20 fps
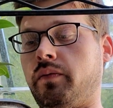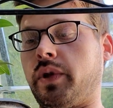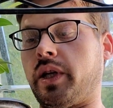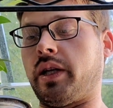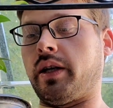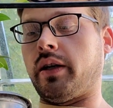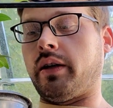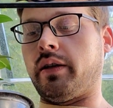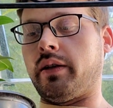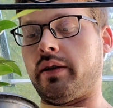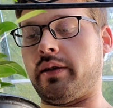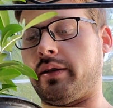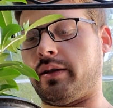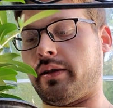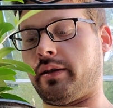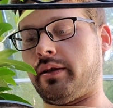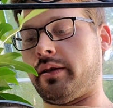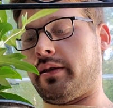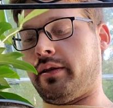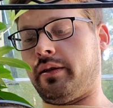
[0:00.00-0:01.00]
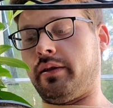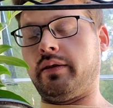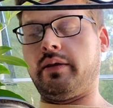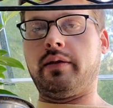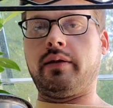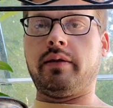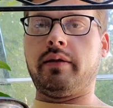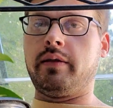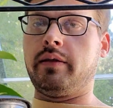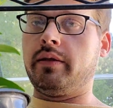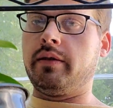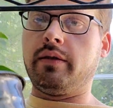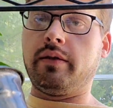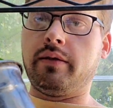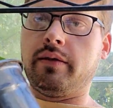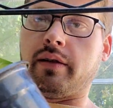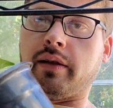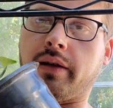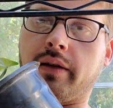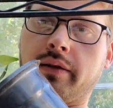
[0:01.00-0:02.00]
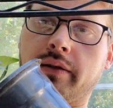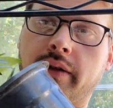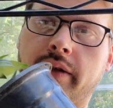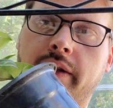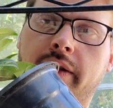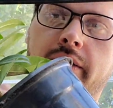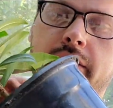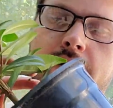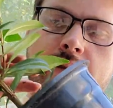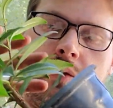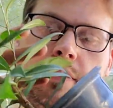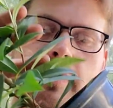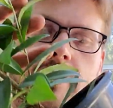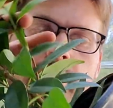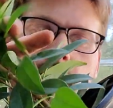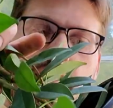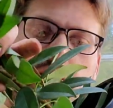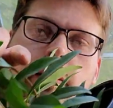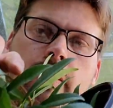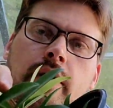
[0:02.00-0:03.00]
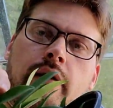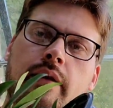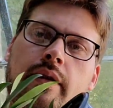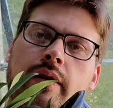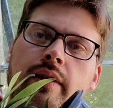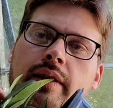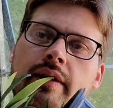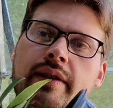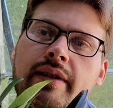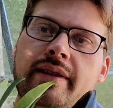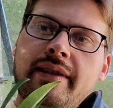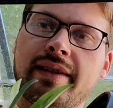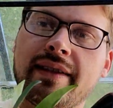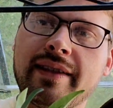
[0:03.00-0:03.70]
Because, look at this. This is